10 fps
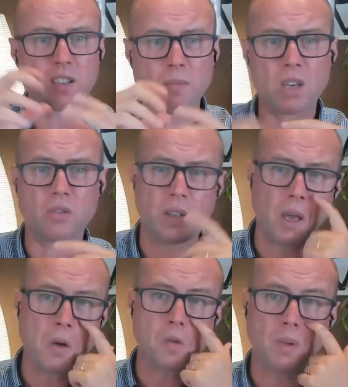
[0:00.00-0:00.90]
of measuring
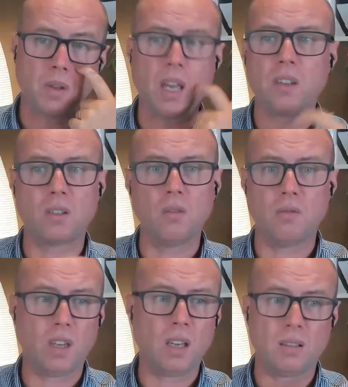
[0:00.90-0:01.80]
those, but they're the two
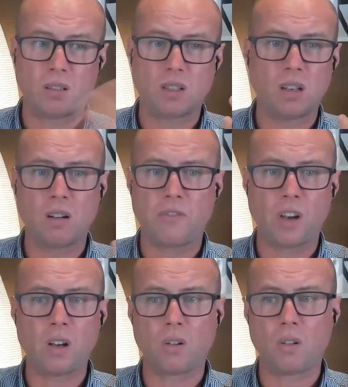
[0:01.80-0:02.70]
things. It's either a
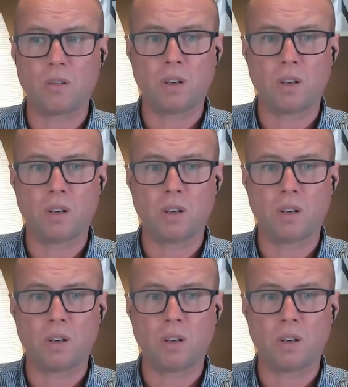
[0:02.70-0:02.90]
phone call or an